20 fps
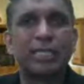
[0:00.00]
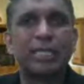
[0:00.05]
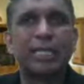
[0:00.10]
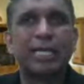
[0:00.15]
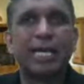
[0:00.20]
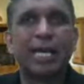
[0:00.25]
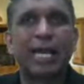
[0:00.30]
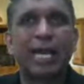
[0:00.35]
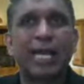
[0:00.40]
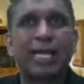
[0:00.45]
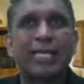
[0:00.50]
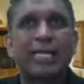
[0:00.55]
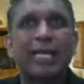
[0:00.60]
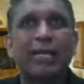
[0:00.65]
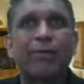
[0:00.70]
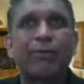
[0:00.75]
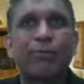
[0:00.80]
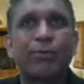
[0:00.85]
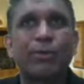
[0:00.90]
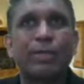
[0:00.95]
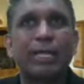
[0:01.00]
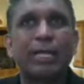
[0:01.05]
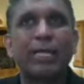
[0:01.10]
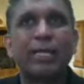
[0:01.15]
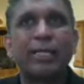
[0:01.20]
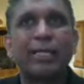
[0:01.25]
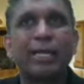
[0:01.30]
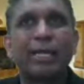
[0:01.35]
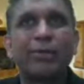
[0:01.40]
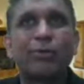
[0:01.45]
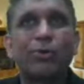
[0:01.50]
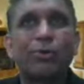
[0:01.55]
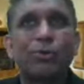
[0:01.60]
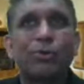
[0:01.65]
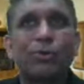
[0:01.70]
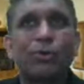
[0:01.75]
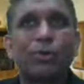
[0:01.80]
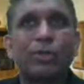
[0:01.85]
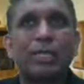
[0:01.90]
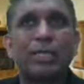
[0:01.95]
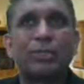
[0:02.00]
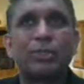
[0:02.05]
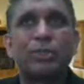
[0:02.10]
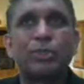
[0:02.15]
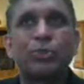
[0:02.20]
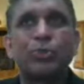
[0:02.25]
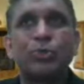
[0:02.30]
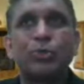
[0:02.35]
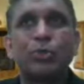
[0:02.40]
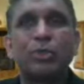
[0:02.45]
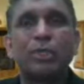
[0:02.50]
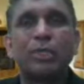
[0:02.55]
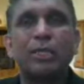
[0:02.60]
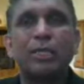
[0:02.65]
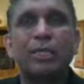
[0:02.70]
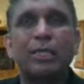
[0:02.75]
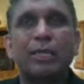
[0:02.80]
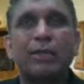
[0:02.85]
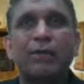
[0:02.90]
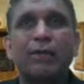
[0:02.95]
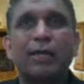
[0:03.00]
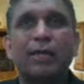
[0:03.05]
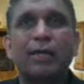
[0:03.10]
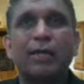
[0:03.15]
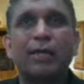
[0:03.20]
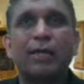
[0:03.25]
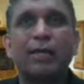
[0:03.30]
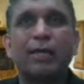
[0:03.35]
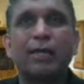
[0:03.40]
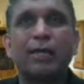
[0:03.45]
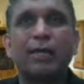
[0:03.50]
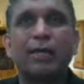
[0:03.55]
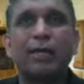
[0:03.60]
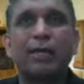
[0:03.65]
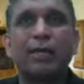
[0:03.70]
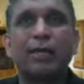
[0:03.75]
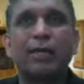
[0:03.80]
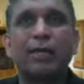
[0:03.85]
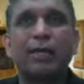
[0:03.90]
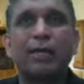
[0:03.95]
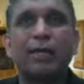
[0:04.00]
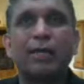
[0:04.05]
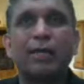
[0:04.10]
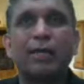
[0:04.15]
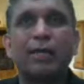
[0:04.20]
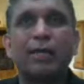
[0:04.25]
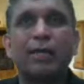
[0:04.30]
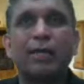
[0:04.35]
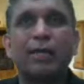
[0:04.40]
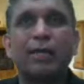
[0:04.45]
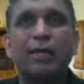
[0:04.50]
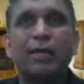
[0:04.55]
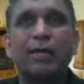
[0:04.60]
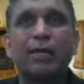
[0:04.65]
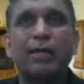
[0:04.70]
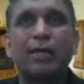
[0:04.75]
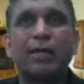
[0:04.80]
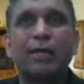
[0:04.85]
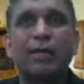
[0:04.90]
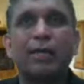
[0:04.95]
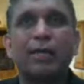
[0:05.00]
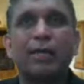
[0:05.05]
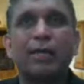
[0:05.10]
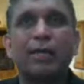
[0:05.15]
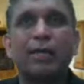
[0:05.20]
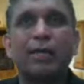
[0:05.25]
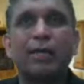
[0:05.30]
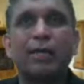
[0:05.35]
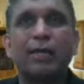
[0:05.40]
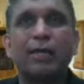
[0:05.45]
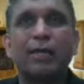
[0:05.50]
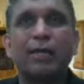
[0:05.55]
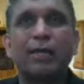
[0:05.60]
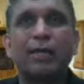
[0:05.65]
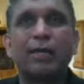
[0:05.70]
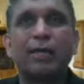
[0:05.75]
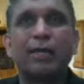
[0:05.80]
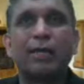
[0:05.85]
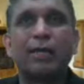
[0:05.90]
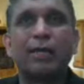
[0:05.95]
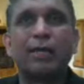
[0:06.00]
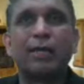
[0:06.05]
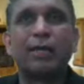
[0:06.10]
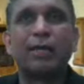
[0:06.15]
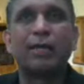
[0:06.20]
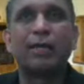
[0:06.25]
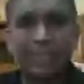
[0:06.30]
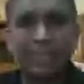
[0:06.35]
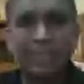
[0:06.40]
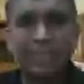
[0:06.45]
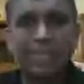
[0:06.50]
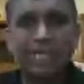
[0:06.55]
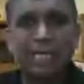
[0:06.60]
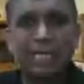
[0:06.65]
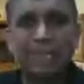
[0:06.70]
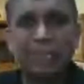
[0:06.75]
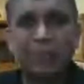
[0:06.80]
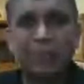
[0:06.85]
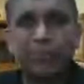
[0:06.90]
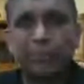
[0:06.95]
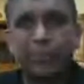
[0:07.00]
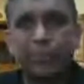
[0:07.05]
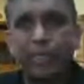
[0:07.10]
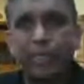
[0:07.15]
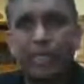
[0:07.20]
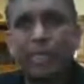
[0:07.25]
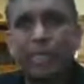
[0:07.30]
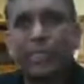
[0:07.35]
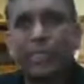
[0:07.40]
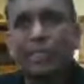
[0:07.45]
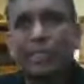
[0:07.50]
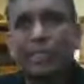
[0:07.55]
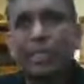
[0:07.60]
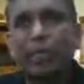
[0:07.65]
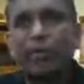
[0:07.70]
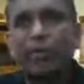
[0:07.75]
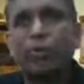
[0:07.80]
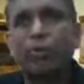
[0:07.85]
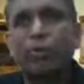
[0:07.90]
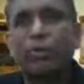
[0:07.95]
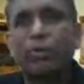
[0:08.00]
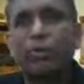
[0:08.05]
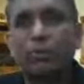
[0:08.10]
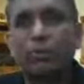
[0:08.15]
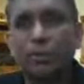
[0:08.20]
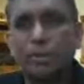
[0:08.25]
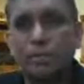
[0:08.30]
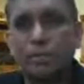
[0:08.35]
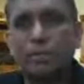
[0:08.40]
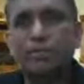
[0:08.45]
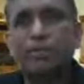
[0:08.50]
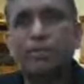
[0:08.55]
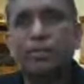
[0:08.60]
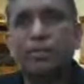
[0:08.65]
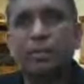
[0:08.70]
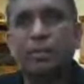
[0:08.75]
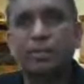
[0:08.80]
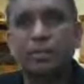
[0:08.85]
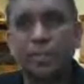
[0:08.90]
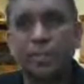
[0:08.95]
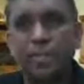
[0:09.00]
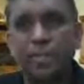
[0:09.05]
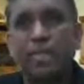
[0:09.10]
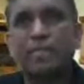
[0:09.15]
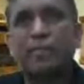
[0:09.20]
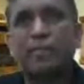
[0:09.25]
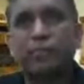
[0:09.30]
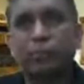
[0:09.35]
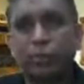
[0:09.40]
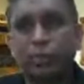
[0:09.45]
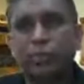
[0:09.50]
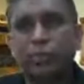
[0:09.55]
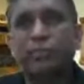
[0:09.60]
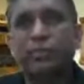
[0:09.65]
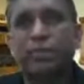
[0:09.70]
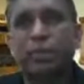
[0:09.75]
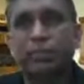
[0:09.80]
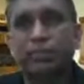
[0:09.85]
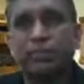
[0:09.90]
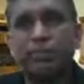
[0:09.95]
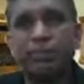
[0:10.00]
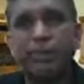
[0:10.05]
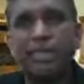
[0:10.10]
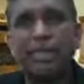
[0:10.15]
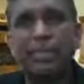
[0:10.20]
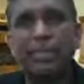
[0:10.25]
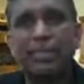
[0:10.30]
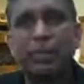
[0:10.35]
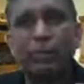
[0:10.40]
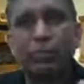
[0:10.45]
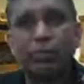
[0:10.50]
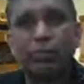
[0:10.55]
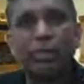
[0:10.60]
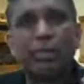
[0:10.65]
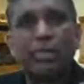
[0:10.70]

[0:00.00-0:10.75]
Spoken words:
and then they don't know that soon, and like, it's happening in France, for example, or in Germany. These guys are building their own, the Muslims, jihadi Muslims are building their own